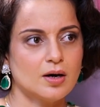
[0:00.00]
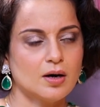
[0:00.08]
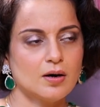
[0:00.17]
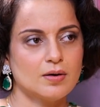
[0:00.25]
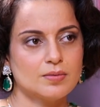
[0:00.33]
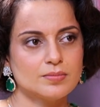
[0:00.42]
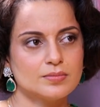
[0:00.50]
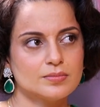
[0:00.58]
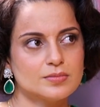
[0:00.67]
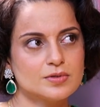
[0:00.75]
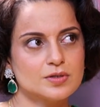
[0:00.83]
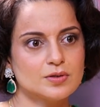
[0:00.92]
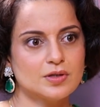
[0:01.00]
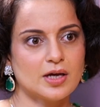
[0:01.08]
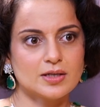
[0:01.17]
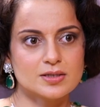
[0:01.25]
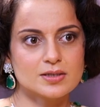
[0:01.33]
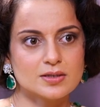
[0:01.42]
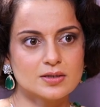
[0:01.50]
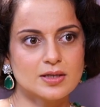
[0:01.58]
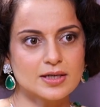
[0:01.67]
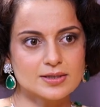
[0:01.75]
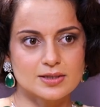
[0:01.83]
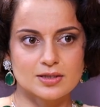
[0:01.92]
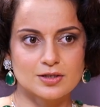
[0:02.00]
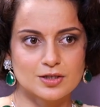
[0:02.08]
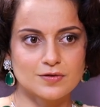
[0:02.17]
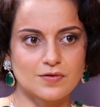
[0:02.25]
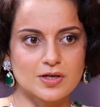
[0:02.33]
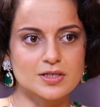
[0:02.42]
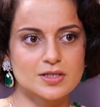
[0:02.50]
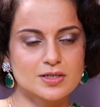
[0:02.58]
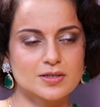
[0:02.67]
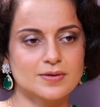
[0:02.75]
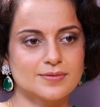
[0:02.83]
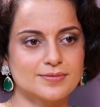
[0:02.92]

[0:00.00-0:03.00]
So that's the difference.